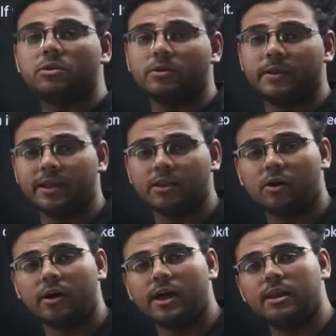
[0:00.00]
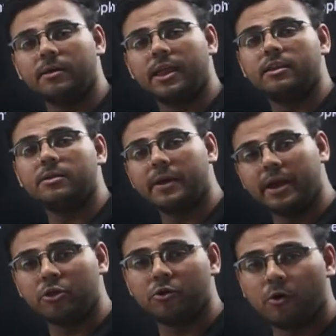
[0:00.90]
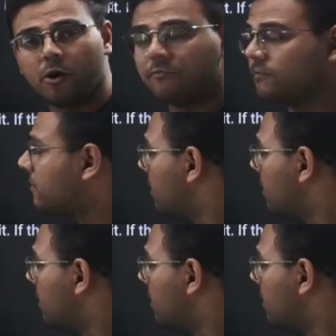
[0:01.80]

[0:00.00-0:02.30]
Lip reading: are joining in now. I'll again remind you of